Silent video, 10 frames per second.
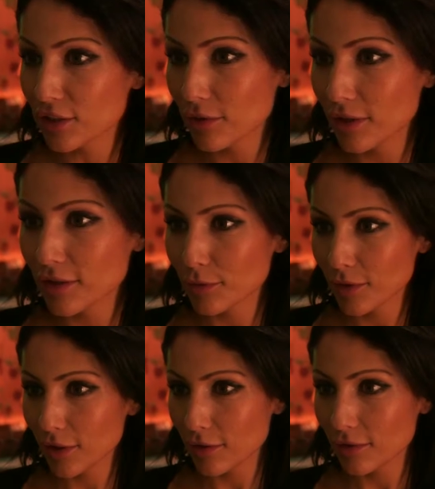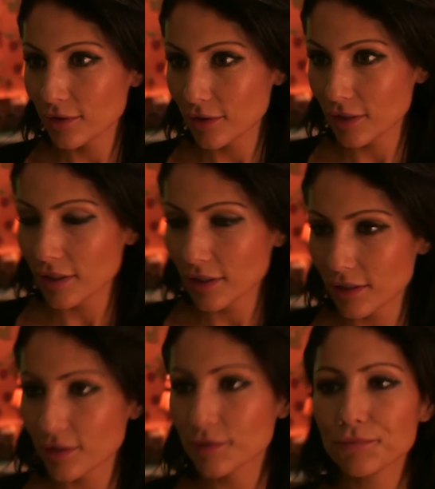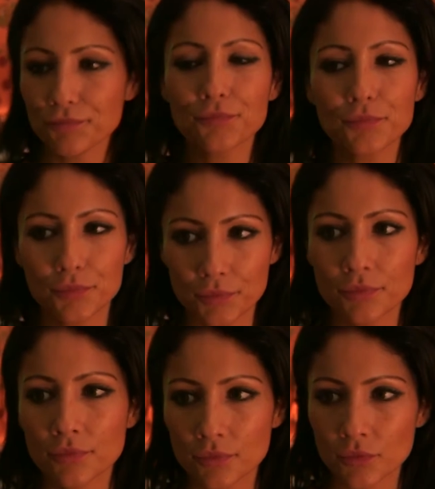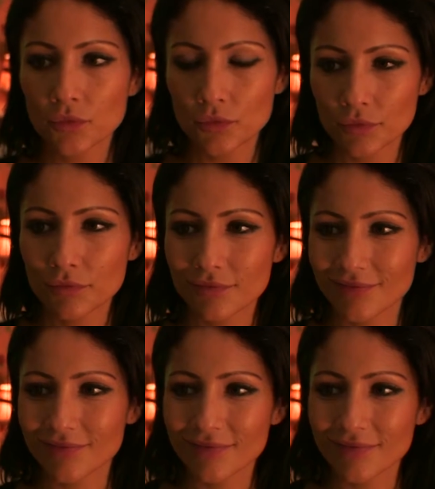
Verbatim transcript: into it as well. oh like yeah. It? yeah, yeah,